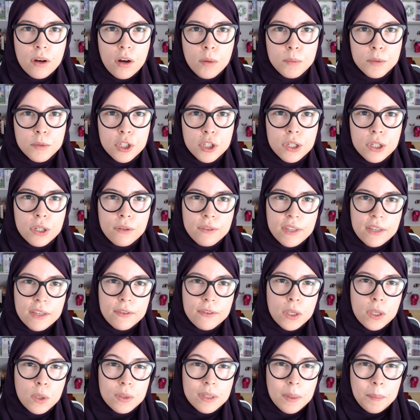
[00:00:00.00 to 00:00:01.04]
option of
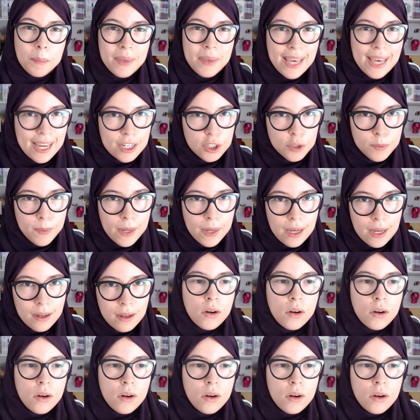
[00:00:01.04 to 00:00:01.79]
giving you some cash back.